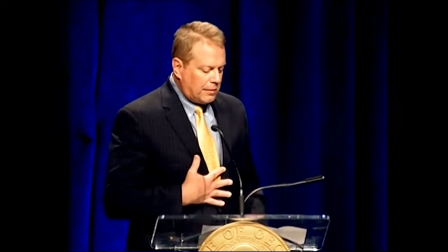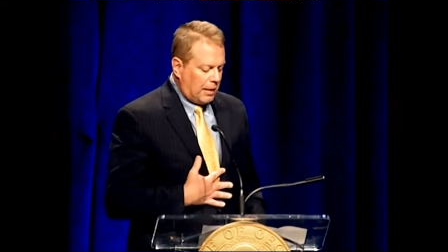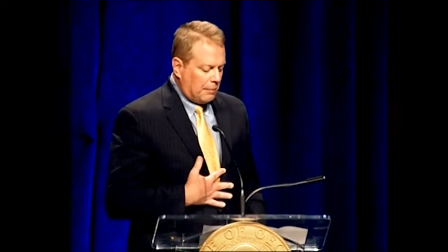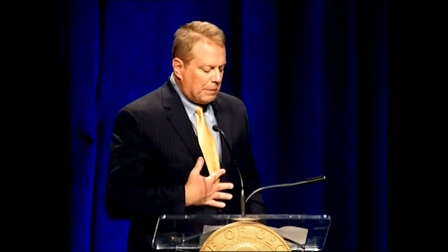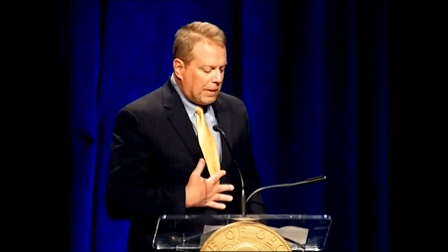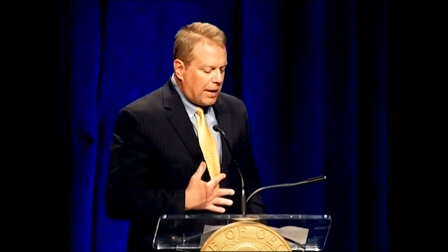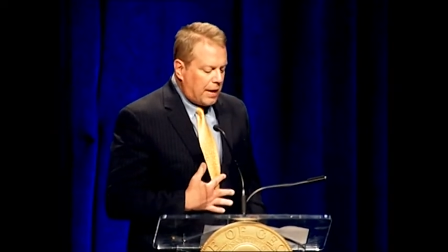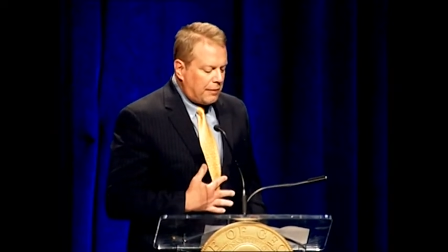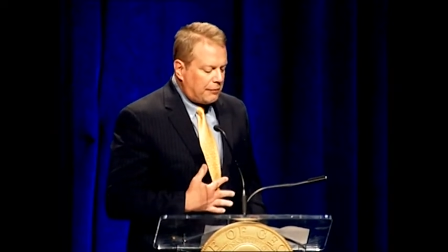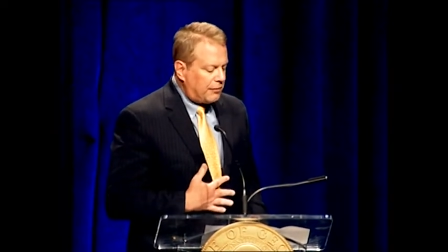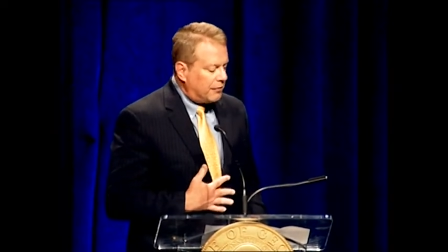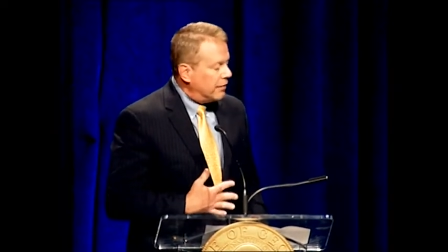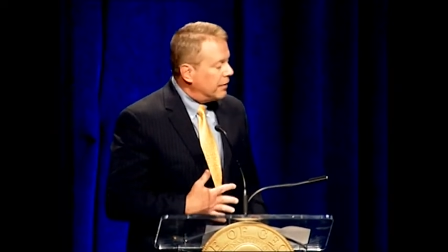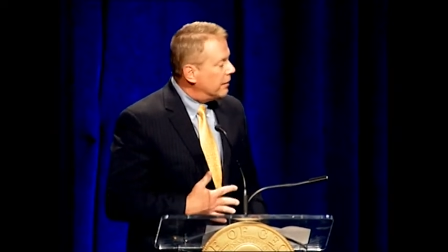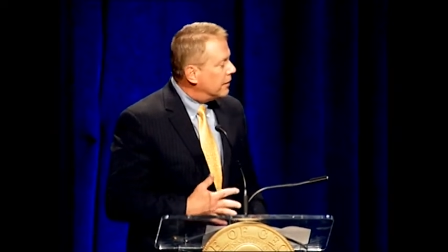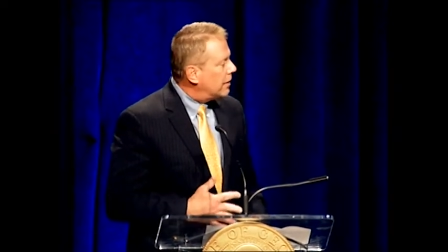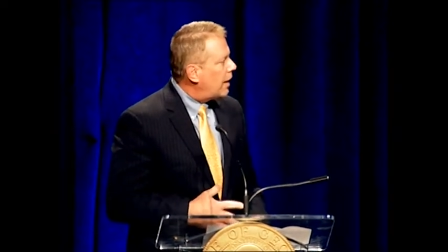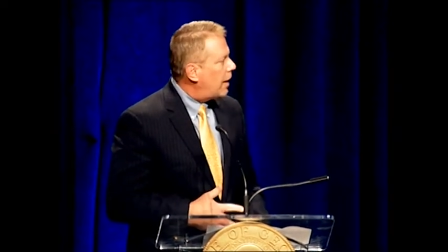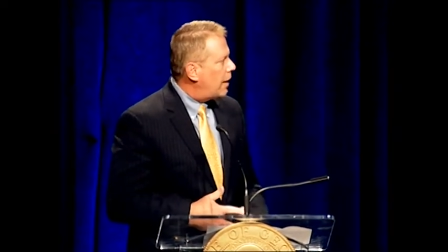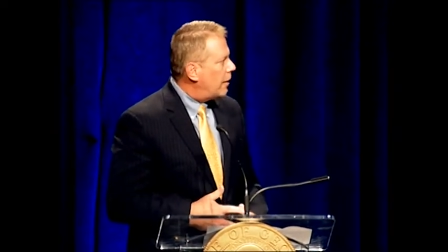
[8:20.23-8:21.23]
on behalf of the
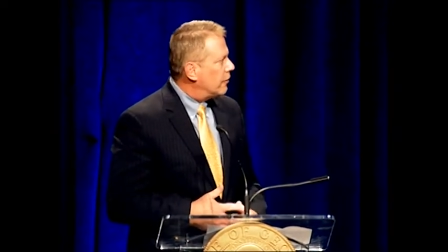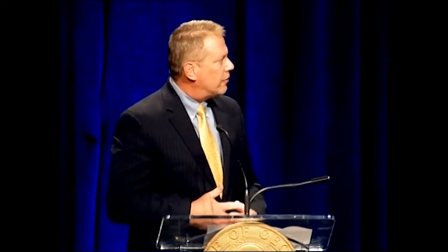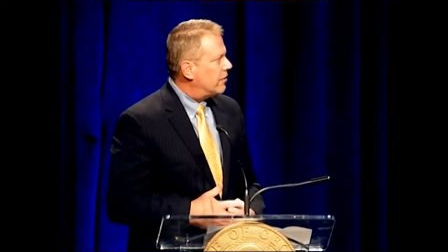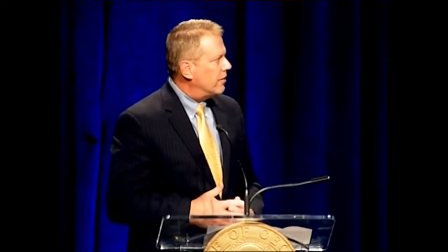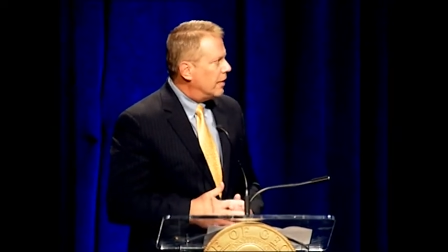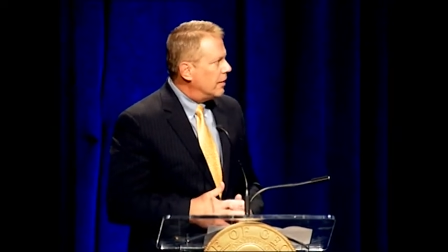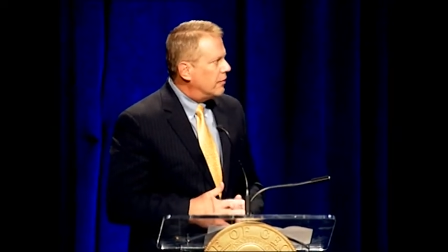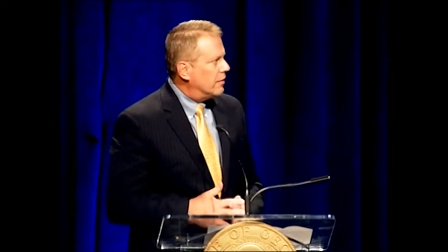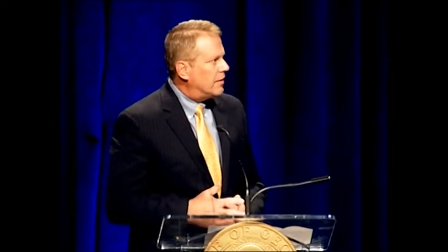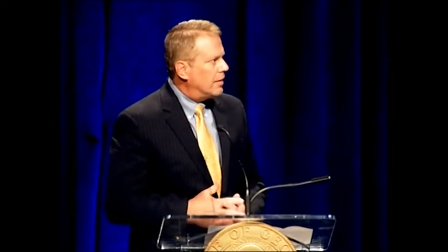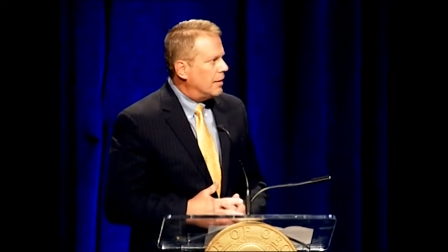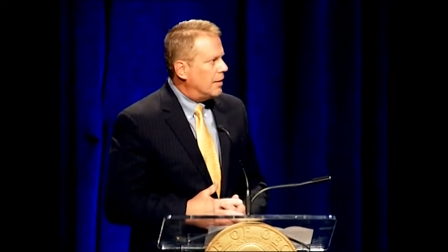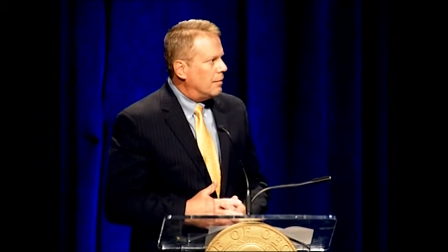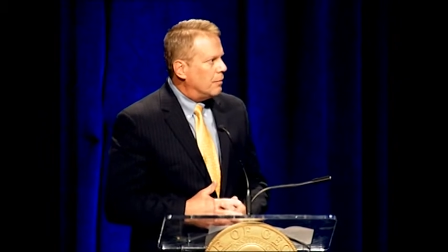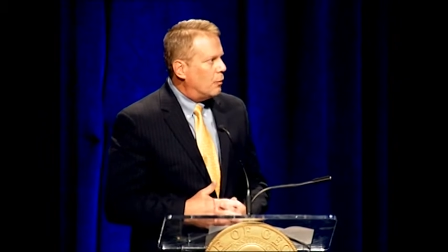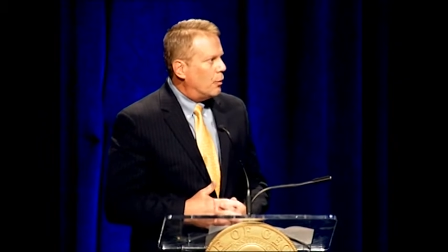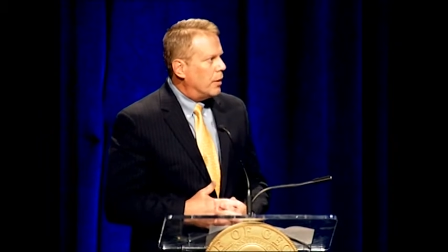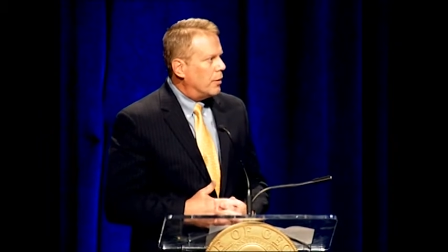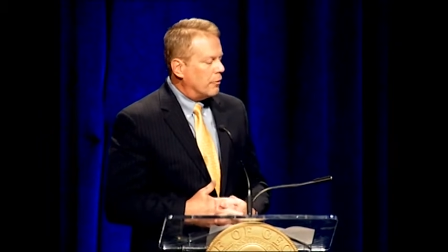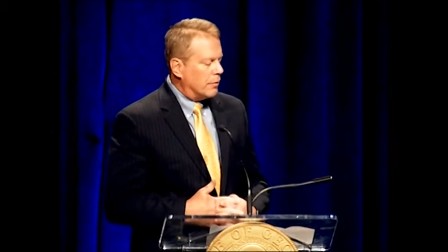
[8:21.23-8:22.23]
entire Suniva
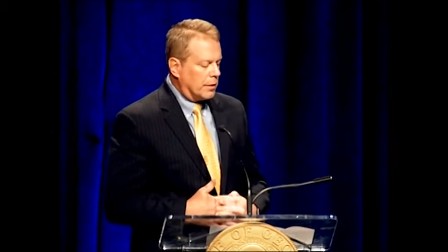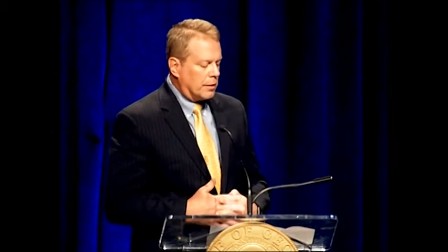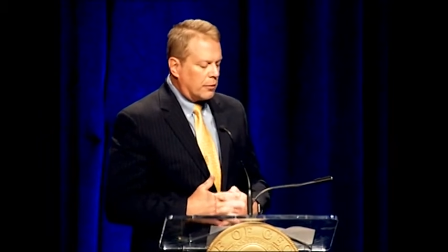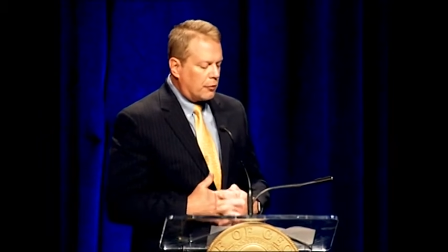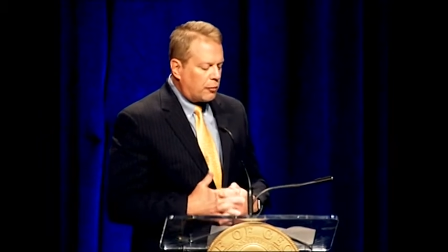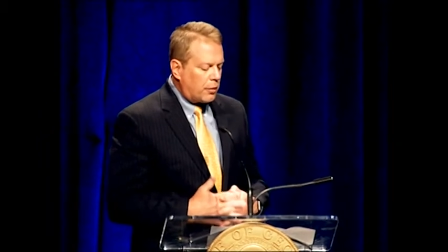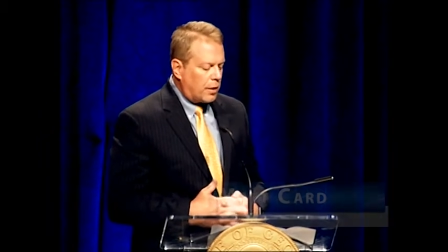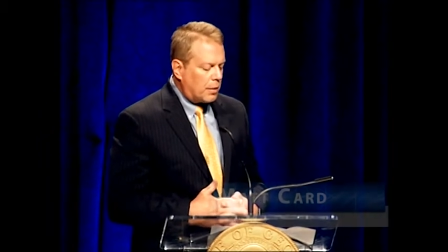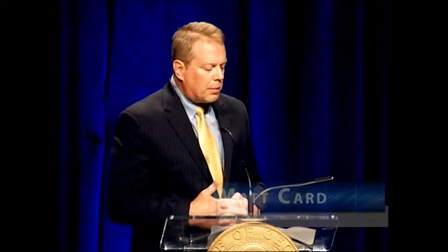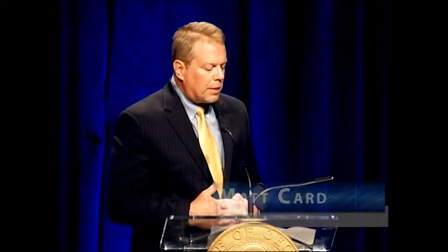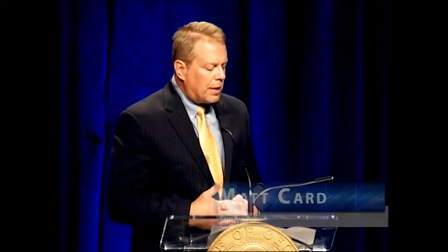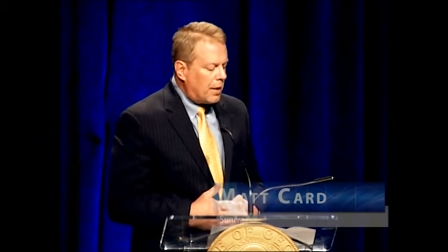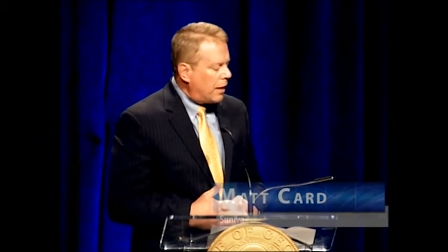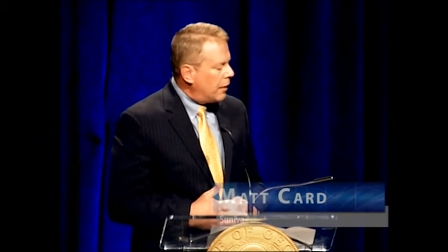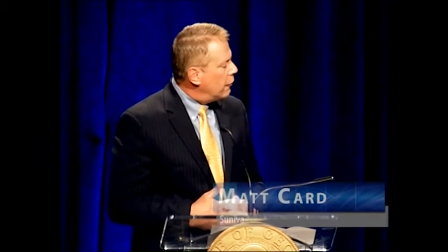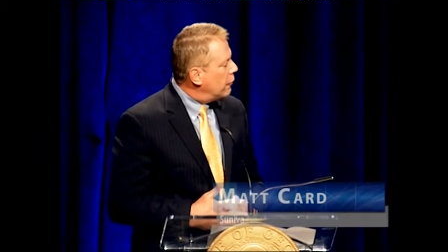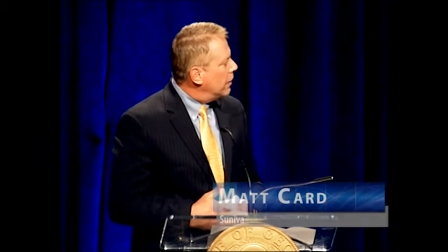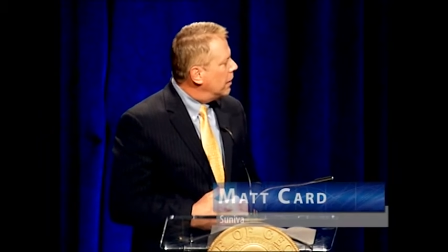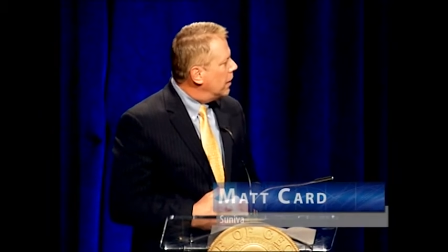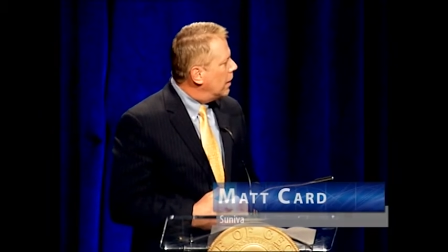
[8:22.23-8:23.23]
team, we are incredibly
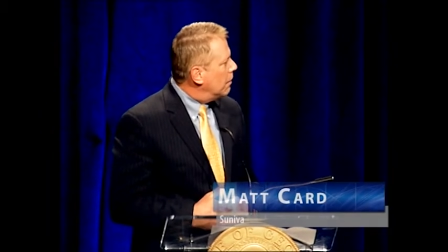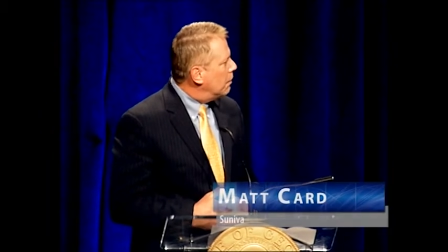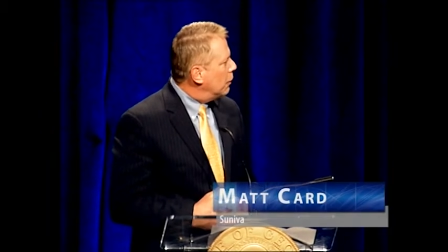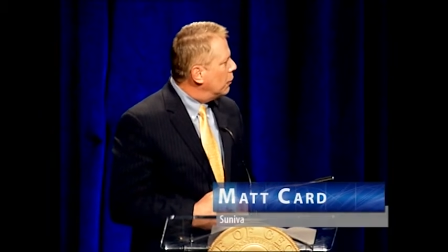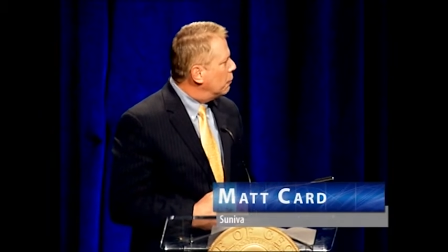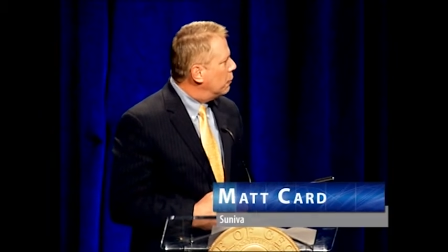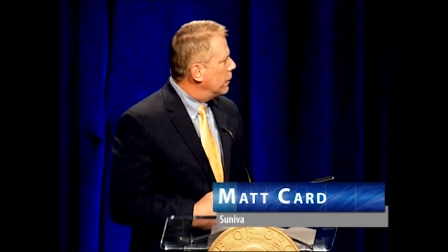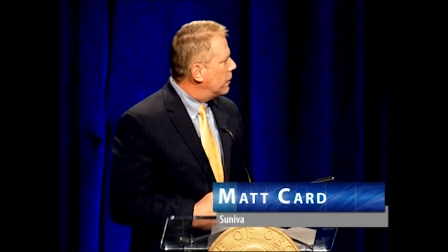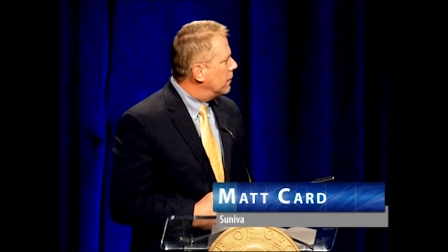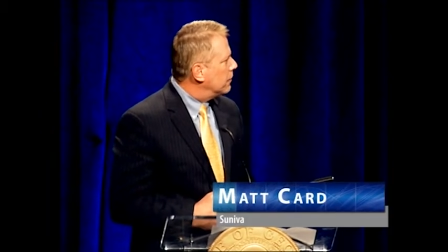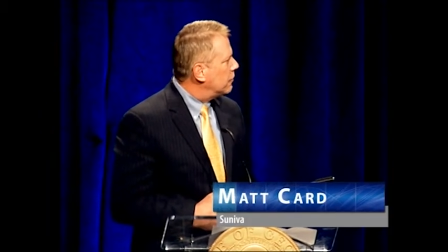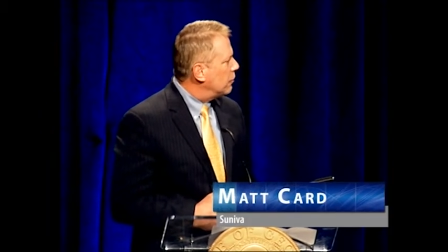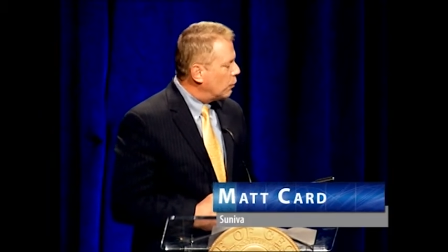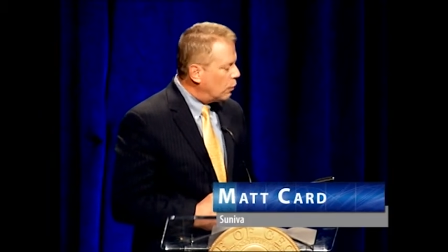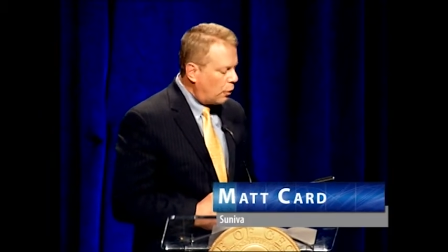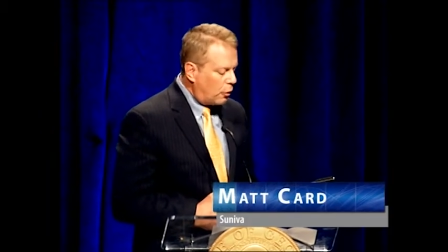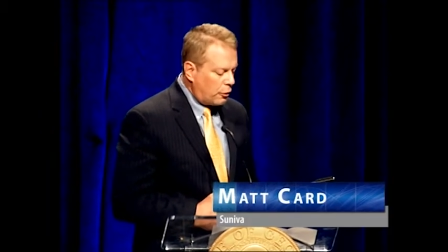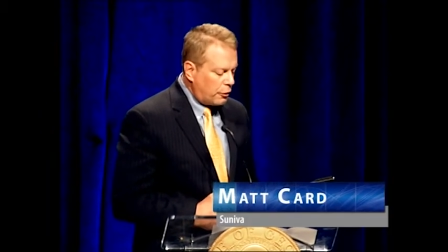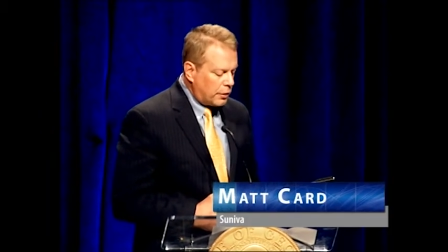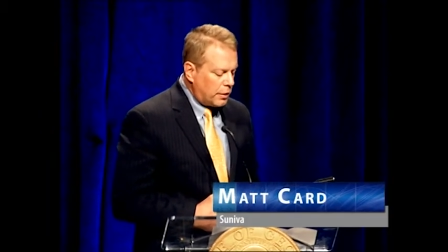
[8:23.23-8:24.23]
honored and humbled with this
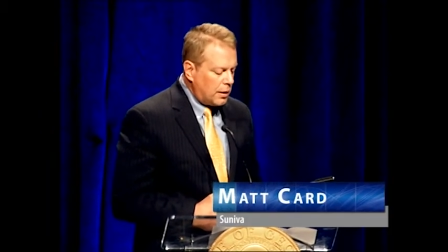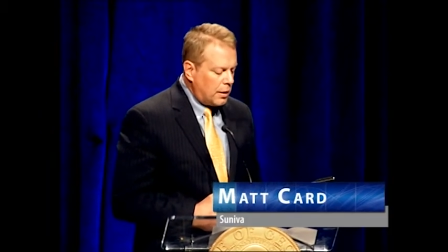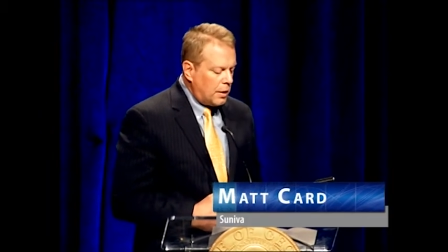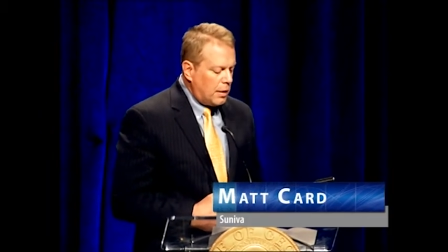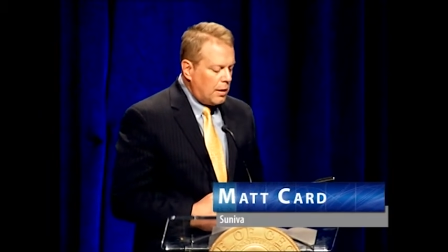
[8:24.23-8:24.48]
award.